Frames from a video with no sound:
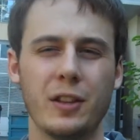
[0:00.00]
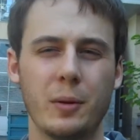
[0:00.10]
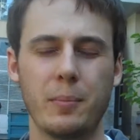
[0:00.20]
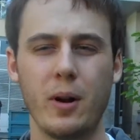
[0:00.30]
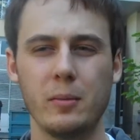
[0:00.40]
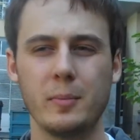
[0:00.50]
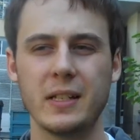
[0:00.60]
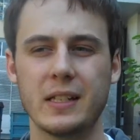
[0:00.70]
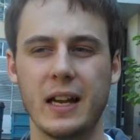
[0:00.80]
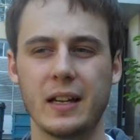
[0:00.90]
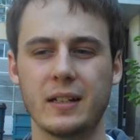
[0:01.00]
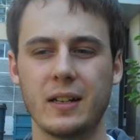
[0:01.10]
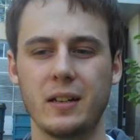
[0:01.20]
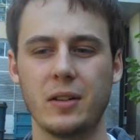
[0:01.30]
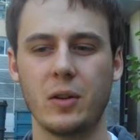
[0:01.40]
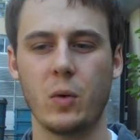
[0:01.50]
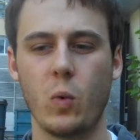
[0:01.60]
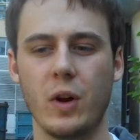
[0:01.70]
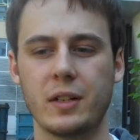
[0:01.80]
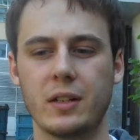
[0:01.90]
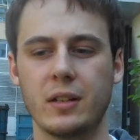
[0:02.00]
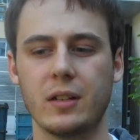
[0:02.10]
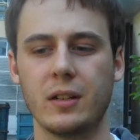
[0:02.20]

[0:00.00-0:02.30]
The problem is that what